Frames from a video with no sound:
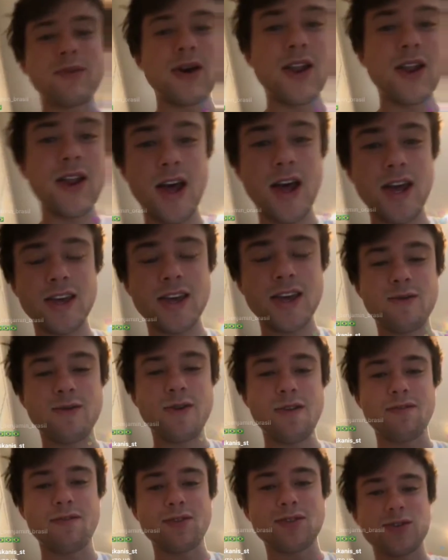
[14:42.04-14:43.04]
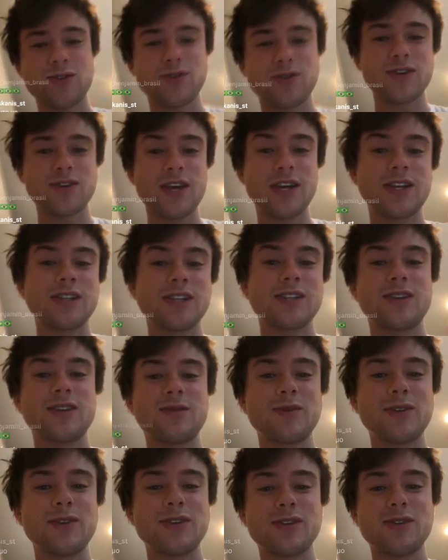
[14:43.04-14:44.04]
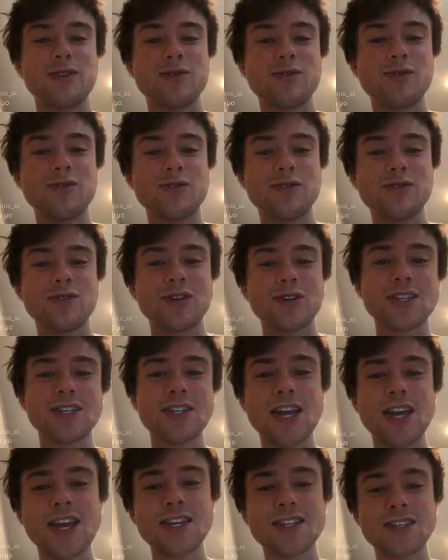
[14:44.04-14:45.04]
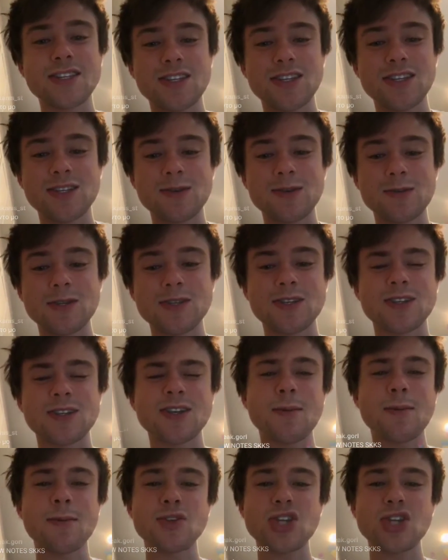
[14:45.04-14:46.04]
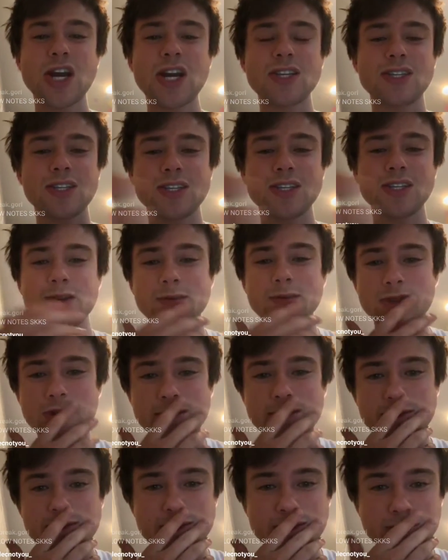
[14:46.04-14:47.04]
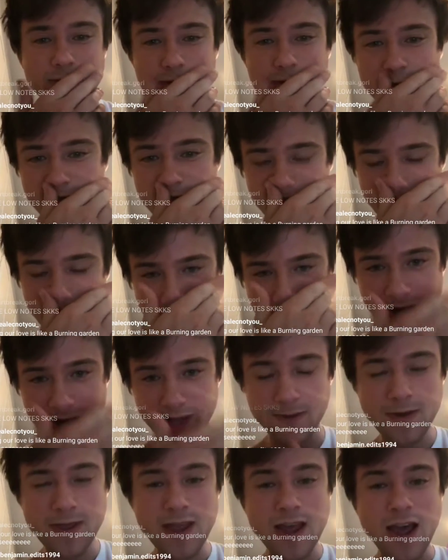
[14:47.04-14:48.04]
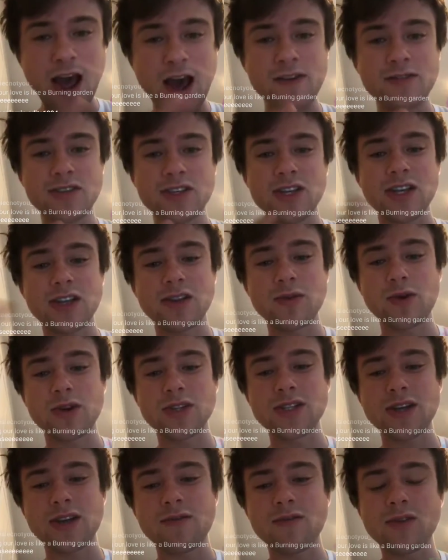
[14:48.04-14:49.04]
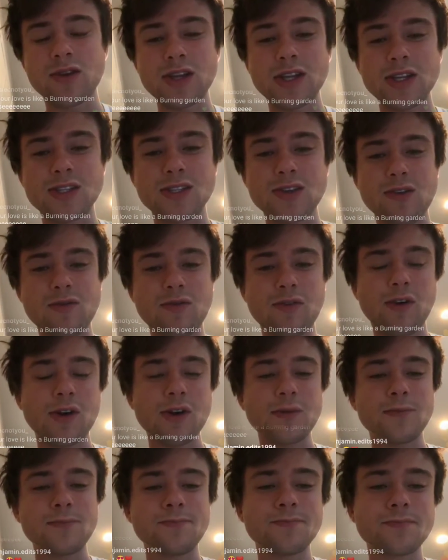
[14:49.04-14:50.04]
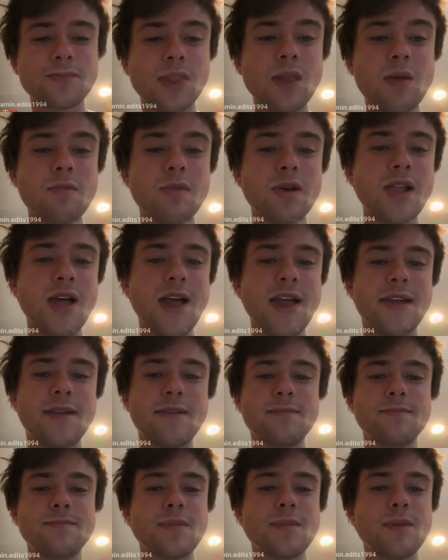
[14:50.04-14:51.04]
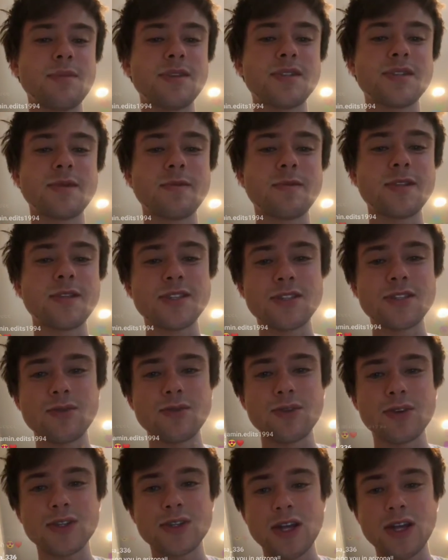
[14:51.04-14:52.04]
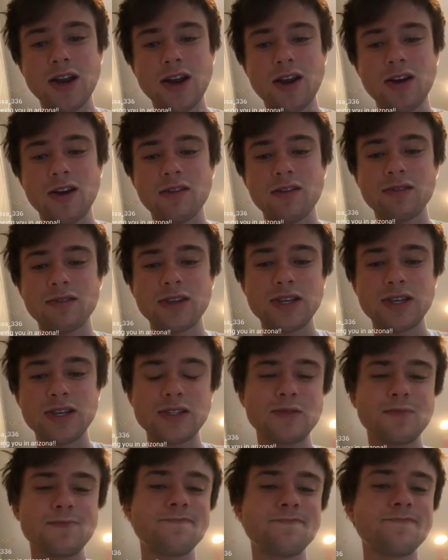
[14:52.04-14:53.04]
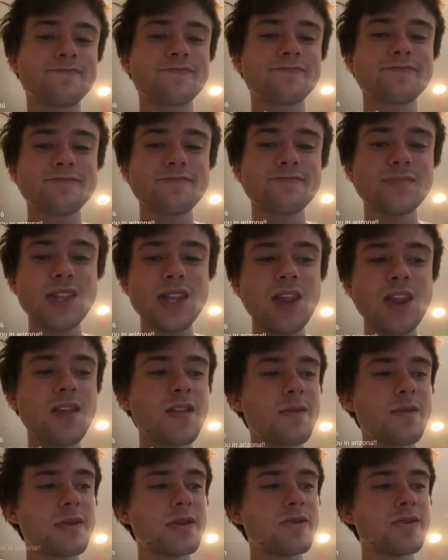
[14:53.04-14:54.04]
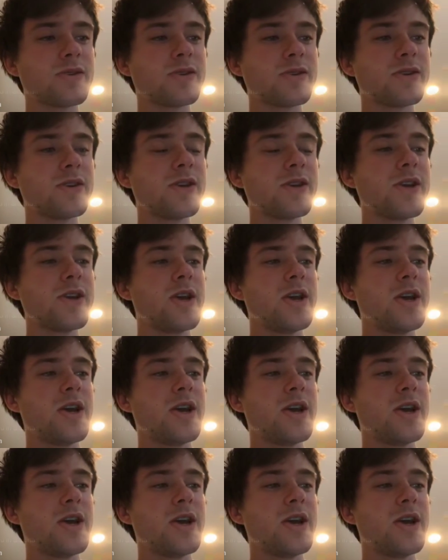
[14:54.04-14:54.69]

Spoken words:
But I can't wait for tour. Like, it's gonna be so cool because I get to sing some of these songs. I'm gonna try to sing some of the new songs too. Like, obviously, like the ones I've released so far, but like maybe some of these new ones that are unreleased. That'd be cool.